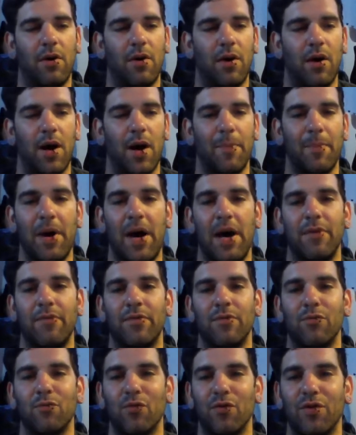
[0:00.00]
I'm having
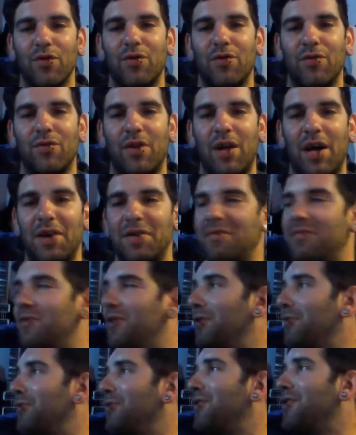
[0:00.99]
a lot of
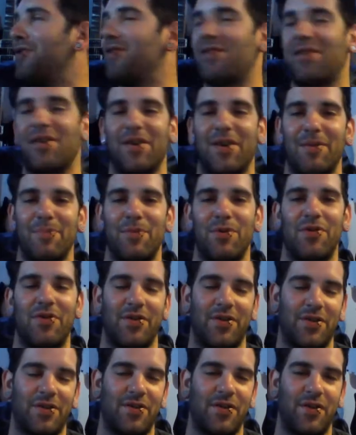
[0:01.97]
fun with this music
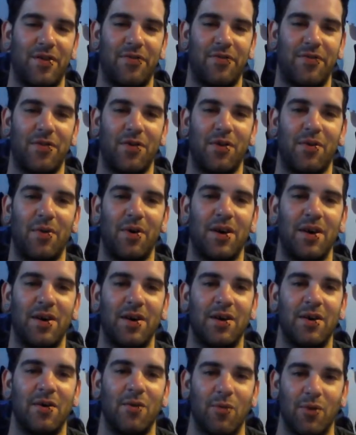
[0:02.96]
stuff. So
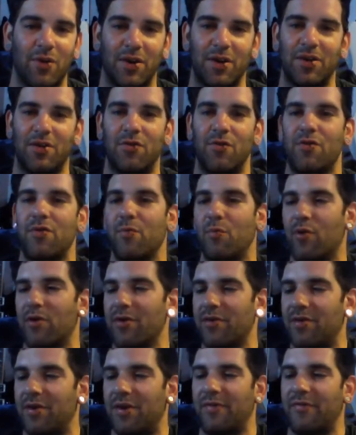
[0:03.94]
we're gonna do some more
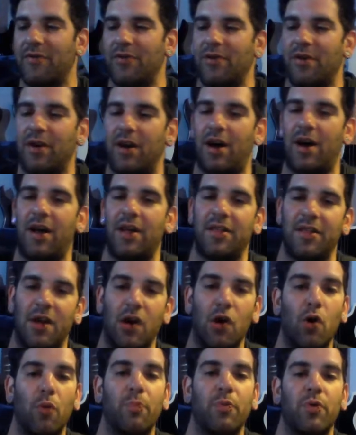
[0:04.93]
stuff for you guys, and I
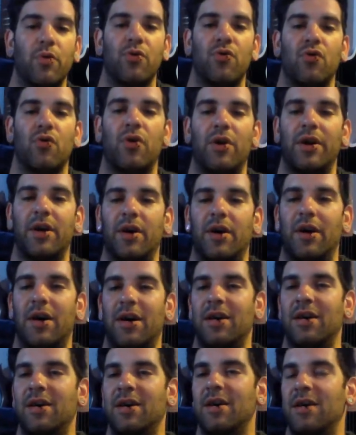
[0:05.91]
hope you enjoy.
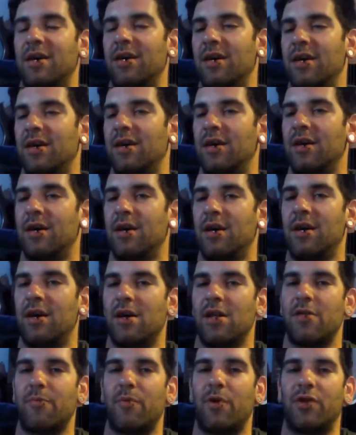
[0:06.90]

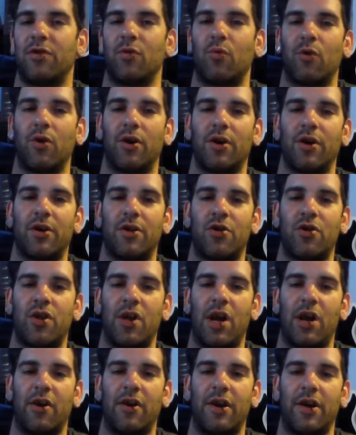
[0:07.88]
Spread the word,
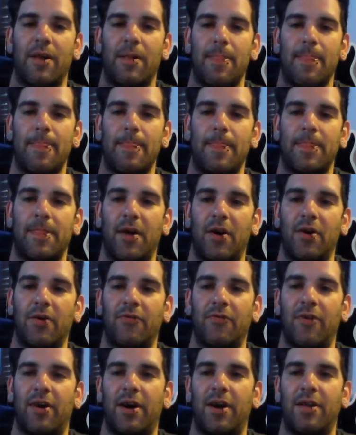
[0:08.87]
share it, tell your
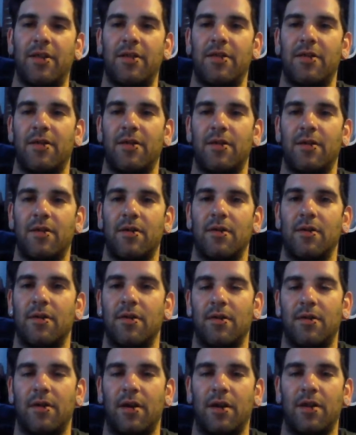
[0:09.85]
friends,
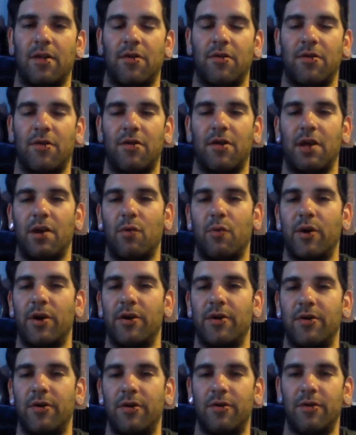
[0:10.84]
say there's this like weird
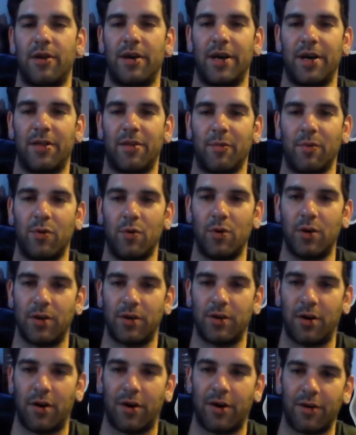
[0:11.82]
dude that has some cool
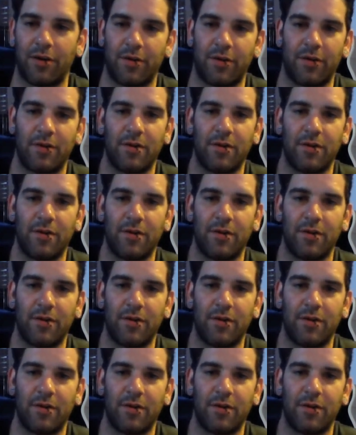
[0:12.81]
guitars.